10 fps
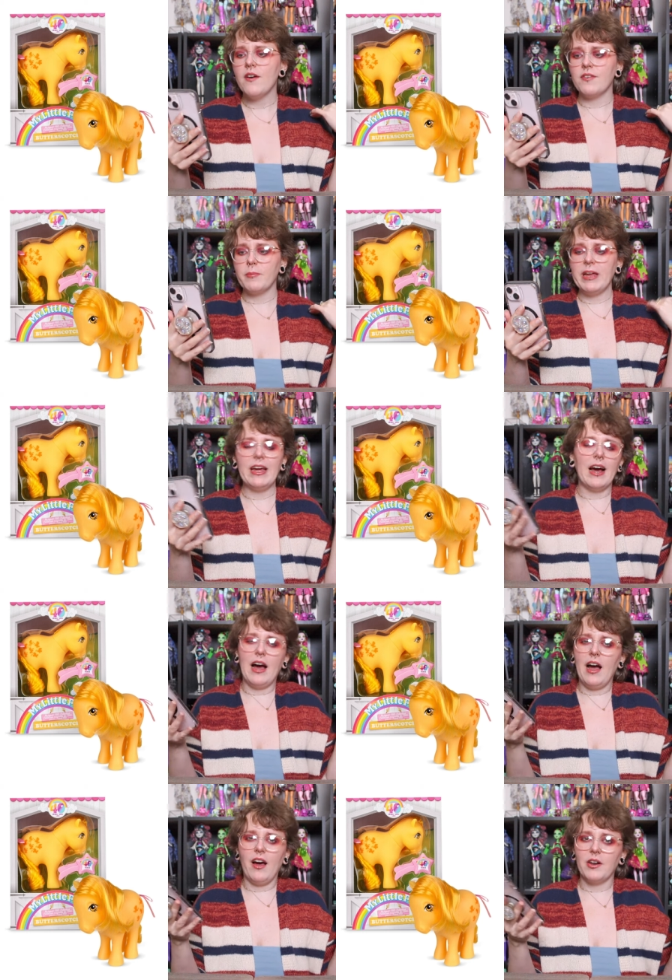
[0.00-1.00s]
For me,
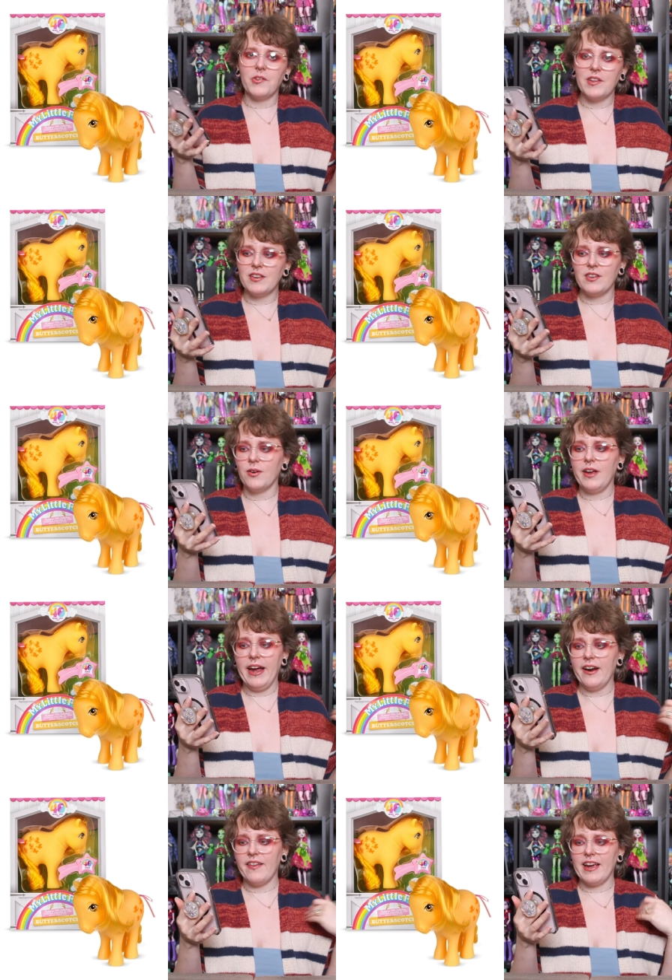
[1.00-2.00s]
I honestly don't
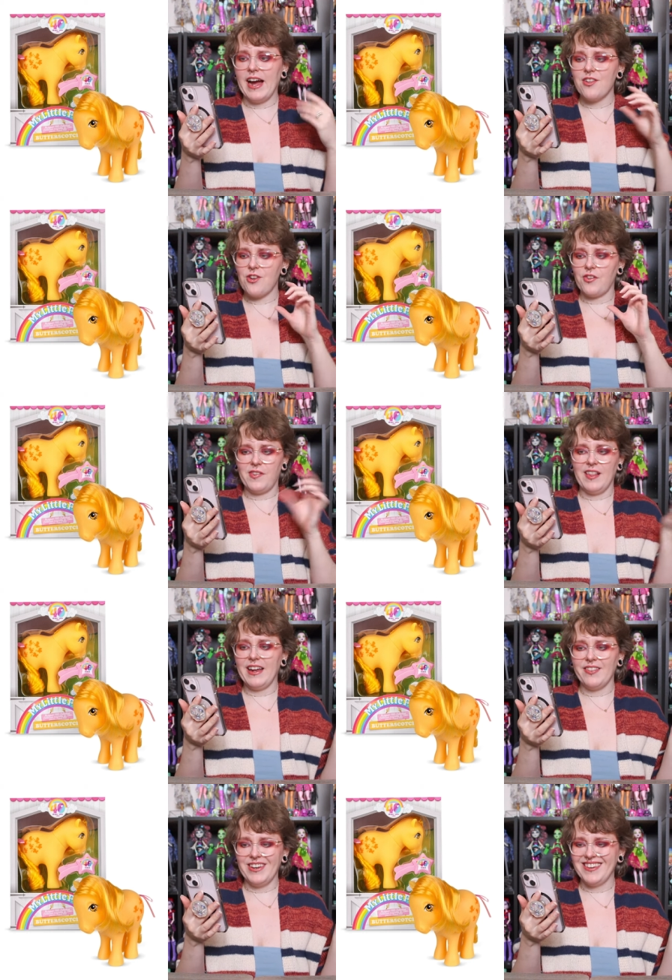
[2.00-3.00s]
care. Like, I just
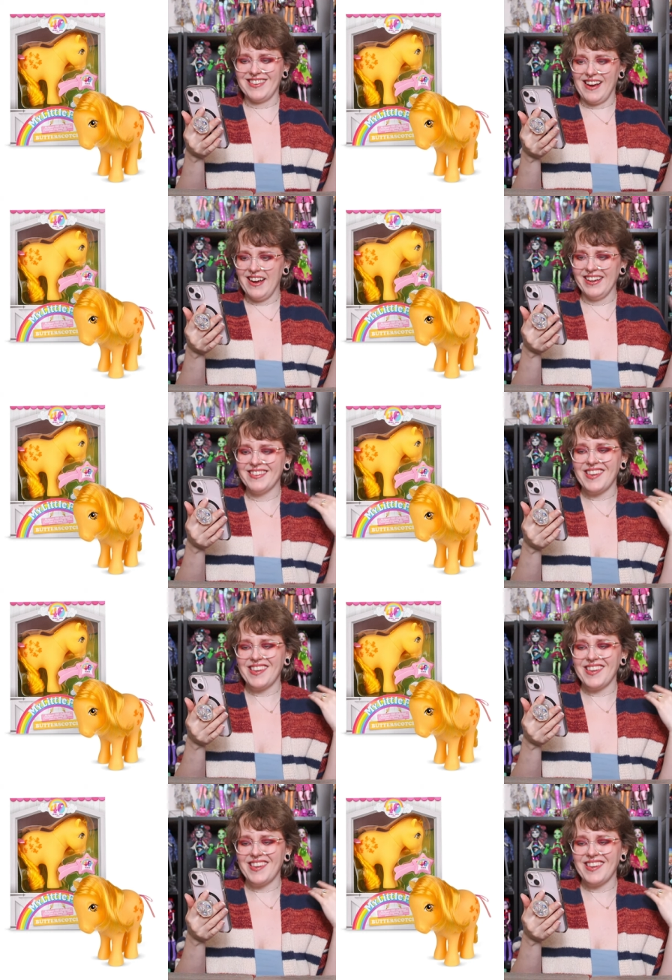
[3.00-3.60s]
like the design,